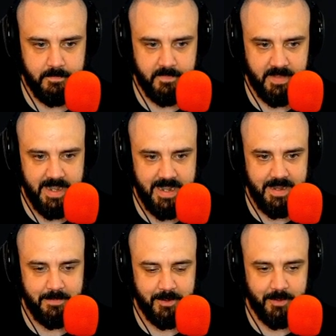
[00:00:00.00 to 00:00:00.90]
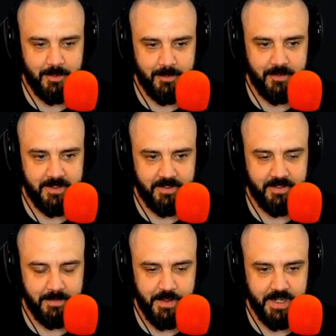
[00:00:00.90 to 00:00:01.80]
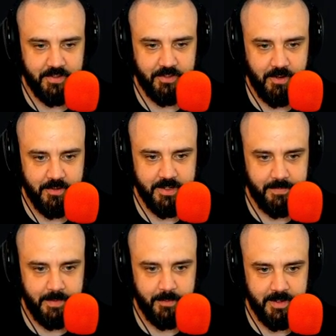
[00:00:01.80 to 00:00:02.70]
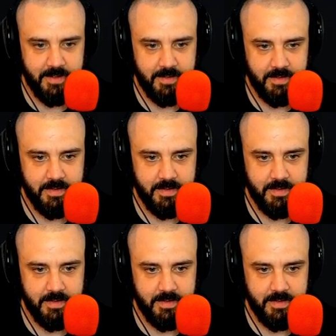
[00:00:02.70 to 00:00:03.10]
Damn, dude. This is the biggest search I've ever done.